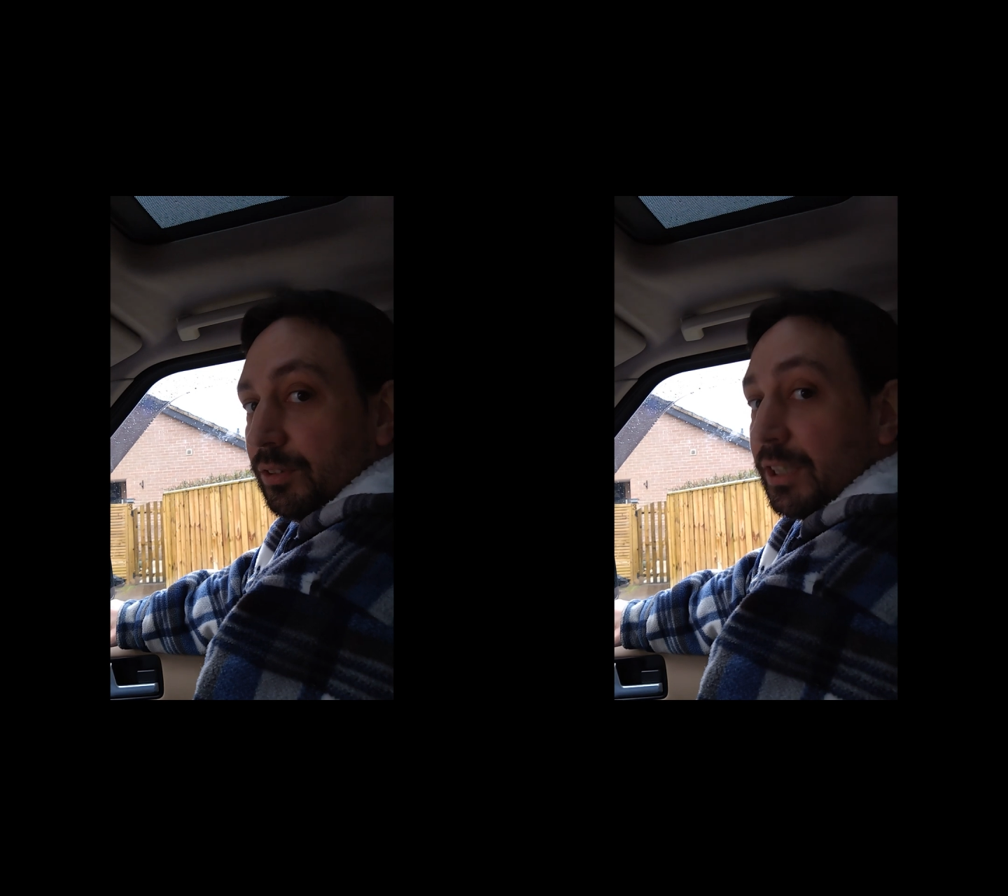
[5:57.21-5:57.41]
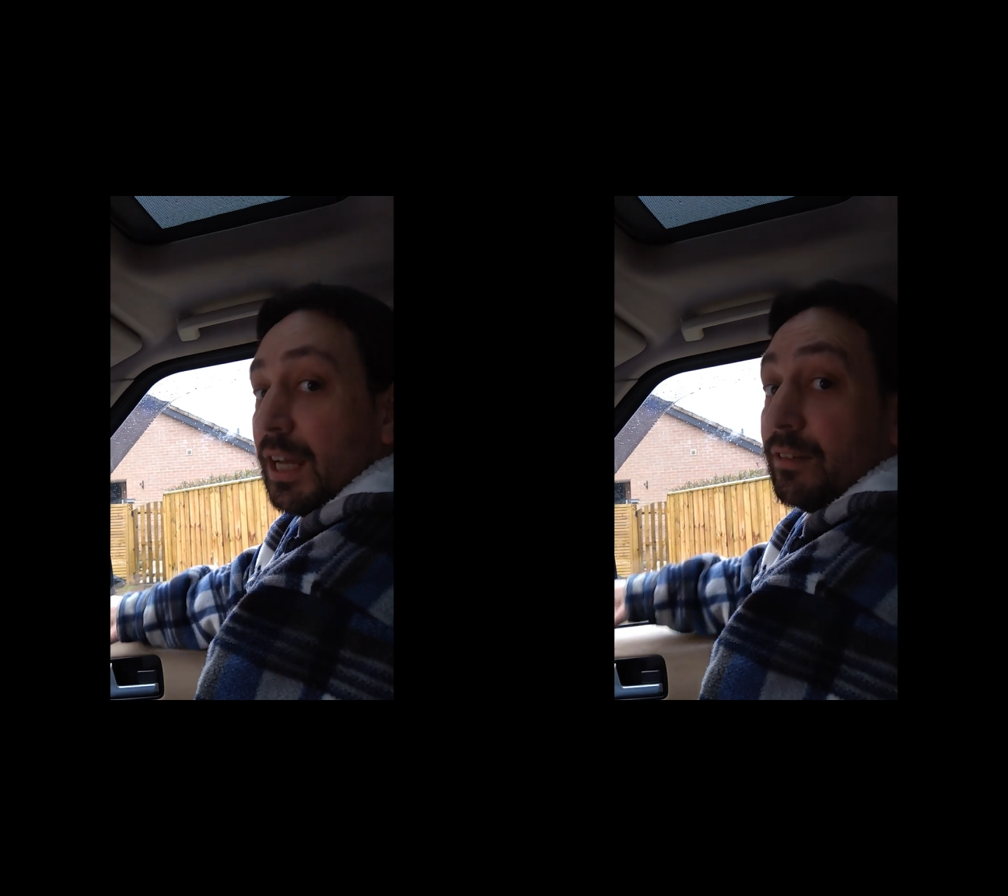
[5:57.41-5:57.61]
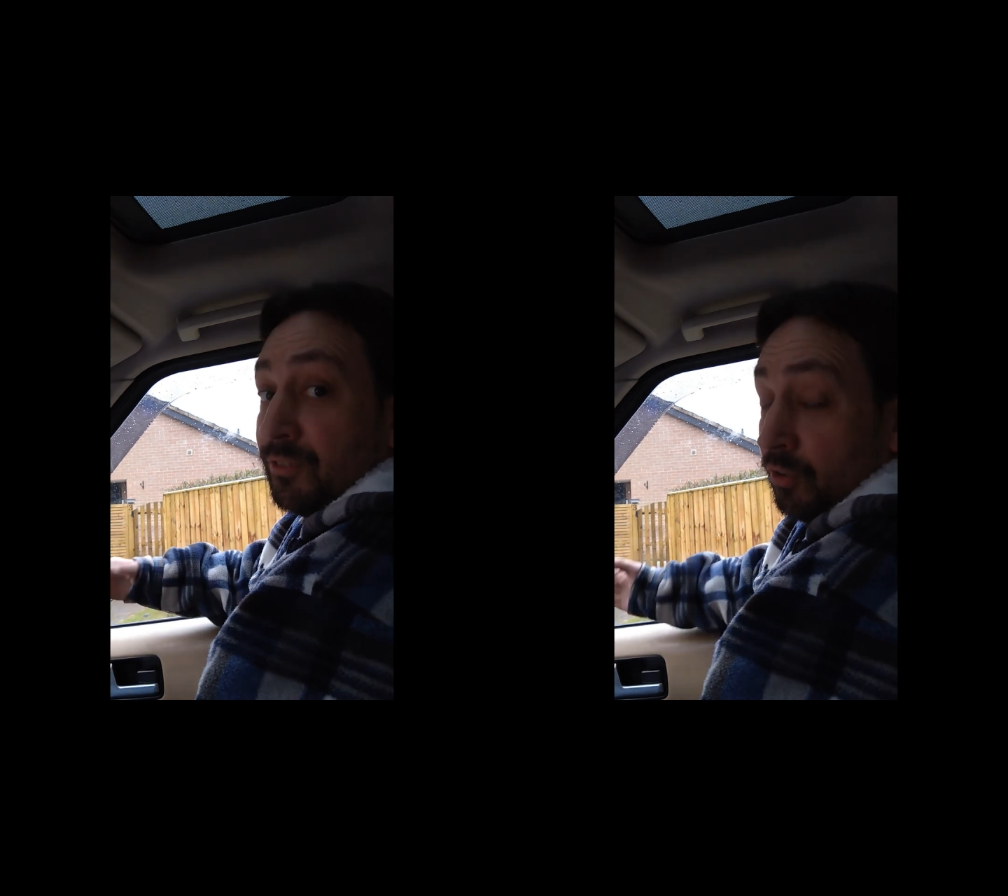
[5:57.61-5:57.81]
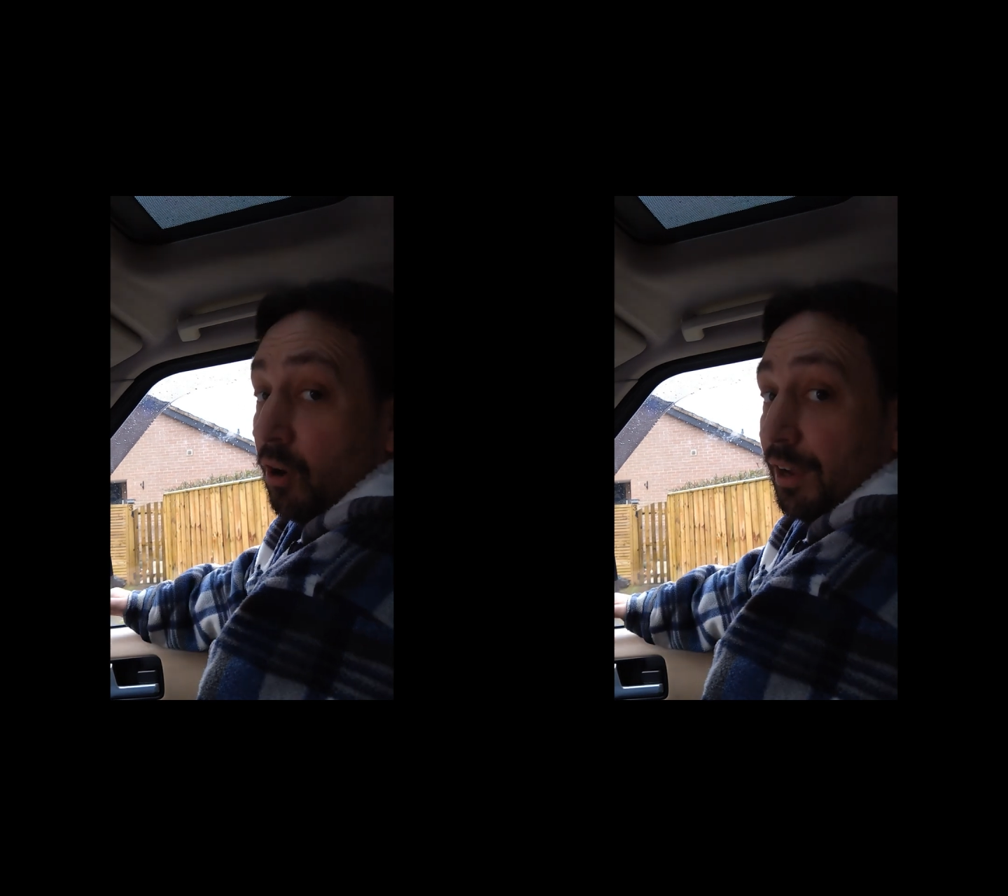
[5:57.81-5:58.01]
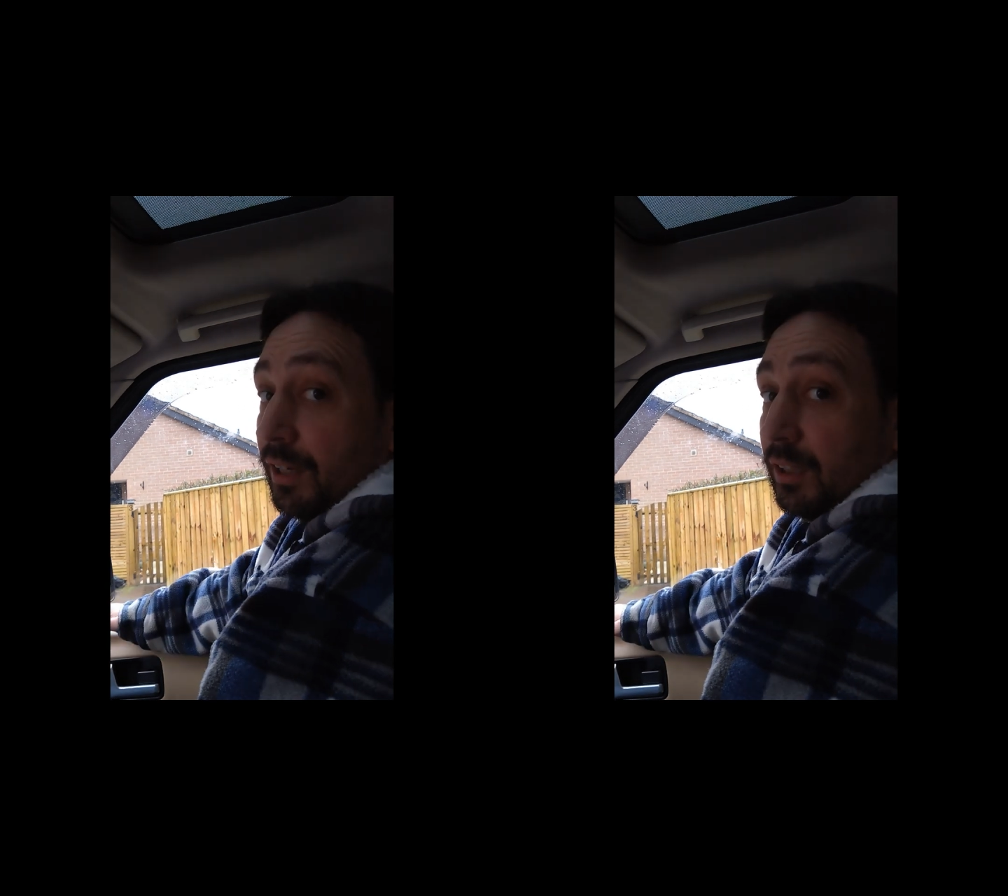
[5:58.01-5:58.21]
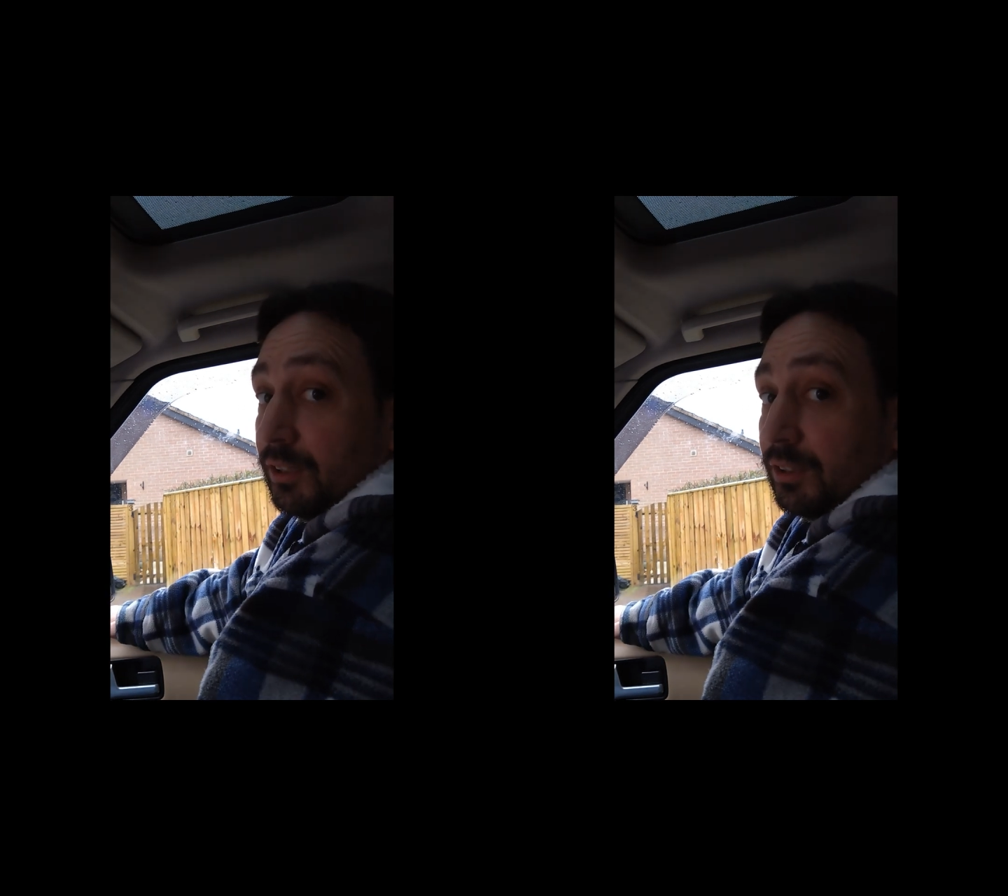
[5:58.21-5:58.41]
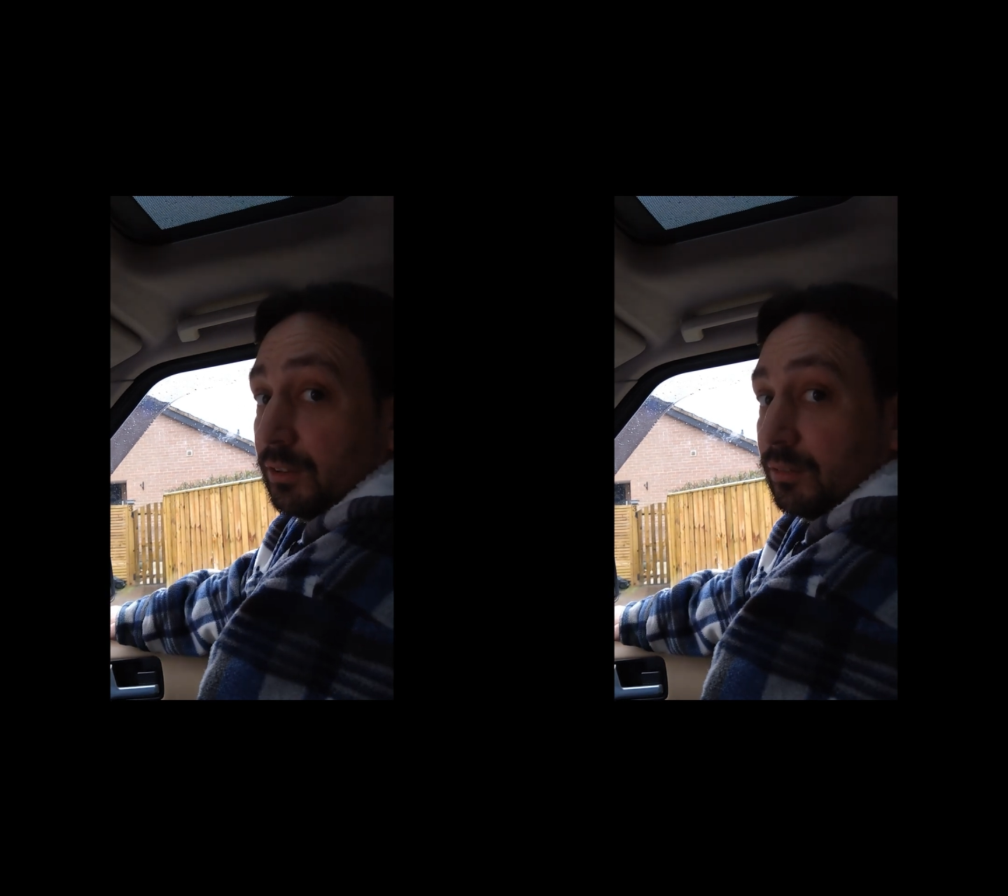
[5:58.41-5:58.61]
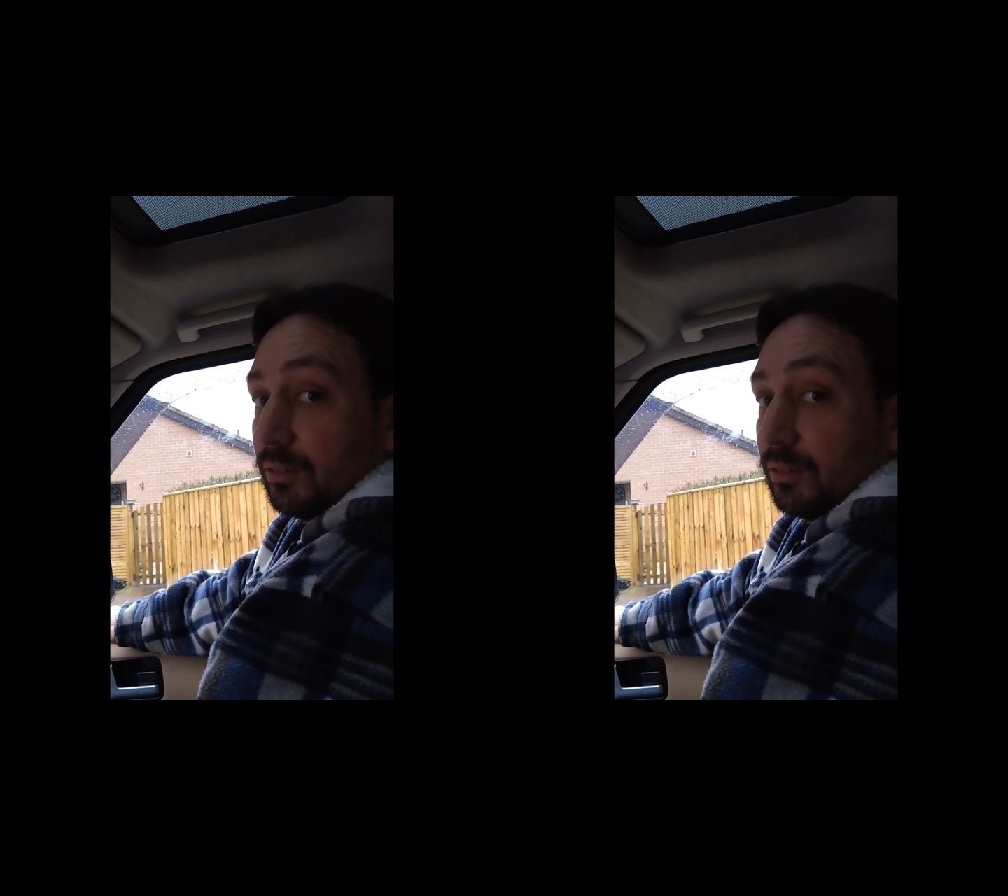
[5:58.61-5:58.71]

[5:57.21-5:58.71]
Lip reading: You can if you're not English,